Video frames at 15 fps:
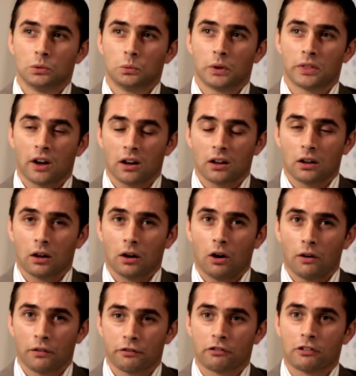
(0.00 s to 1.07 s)
with our
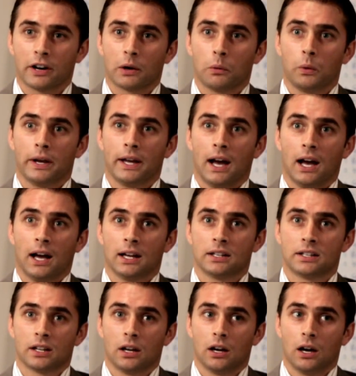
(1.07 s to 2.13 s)
offering, we
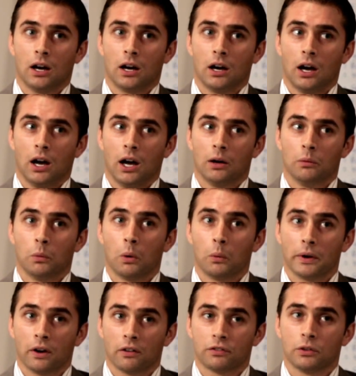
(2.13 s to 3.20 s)
had, and what
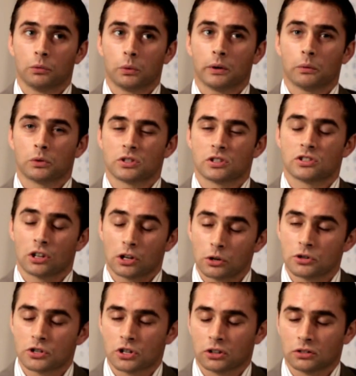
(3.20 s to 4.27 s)
we offered was a
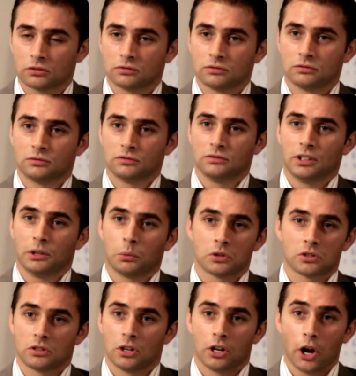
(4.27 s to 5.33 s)
solution. It
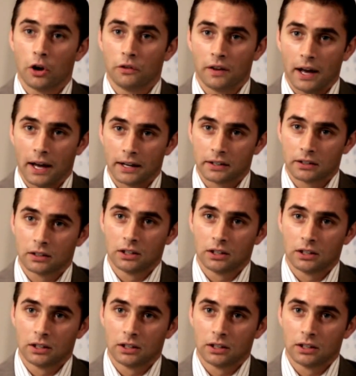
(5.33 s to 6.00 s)
wasn't an overhead.